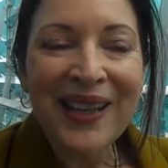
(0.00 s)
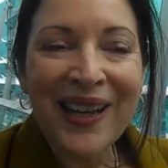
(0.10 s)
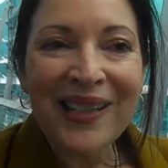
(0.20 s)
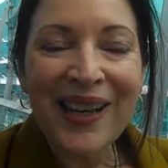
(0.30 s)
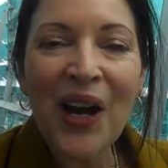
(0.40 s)

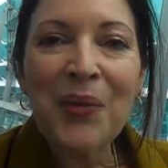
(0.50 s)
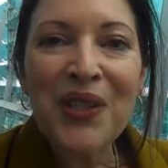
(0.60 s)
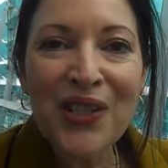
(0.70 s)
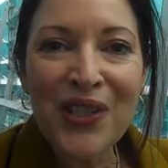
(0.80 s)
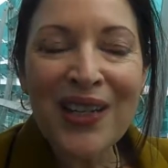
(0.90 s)
And I
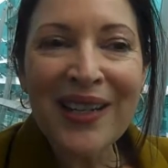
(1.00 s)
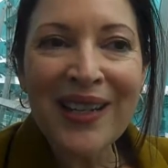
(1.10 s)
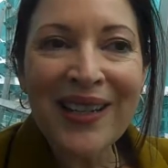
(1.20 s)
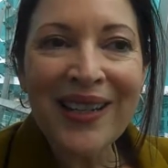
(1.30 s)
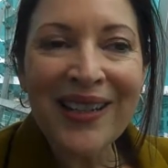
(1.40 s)
would
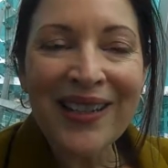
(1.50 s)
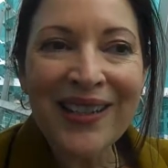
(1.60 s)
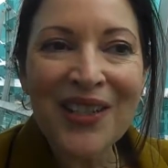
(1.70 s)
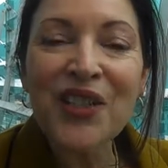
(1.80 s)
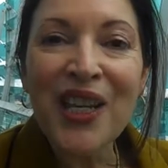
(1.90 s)
certainly
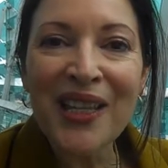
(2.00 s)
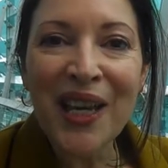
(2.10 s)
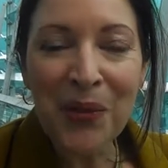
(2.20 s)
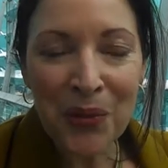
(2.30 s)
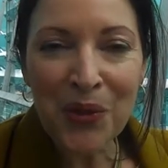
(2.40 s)
share
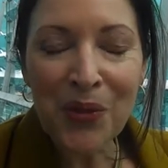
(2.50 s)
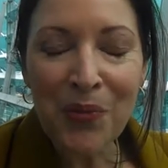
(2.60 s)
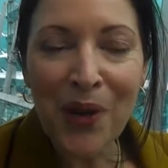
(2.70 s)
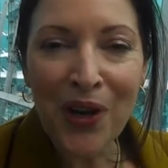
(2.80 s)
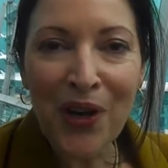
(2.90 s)
that also
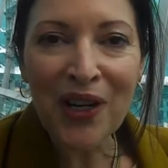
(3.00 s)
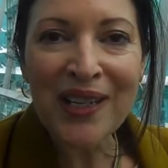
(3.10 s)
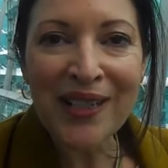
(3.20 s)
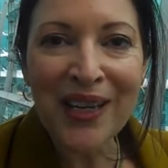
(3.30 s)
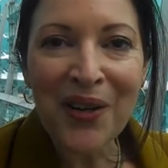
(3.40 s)
with my
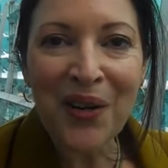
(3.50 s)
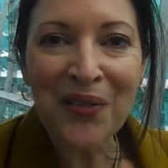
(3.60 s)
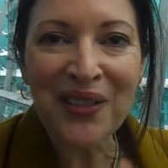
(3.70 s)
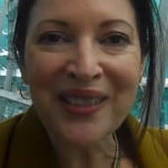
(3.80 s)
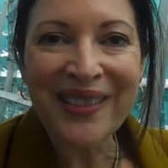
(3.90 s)
colleagues at head
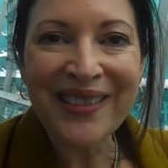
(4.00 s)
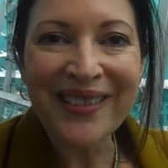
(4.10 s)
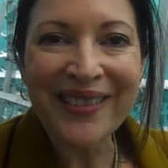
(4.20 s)
office.